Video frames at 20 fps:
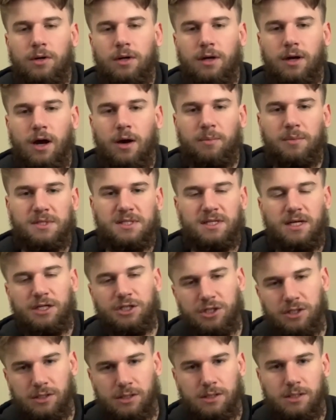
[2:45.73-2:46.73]

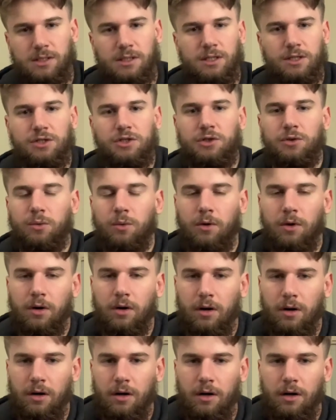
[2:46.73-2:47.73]
compensations since you
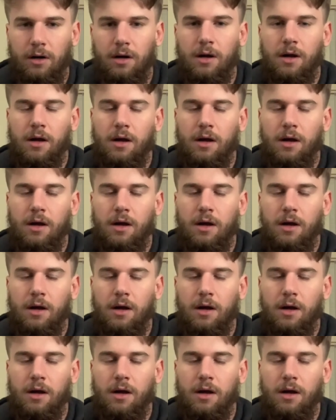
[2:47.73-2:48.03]
are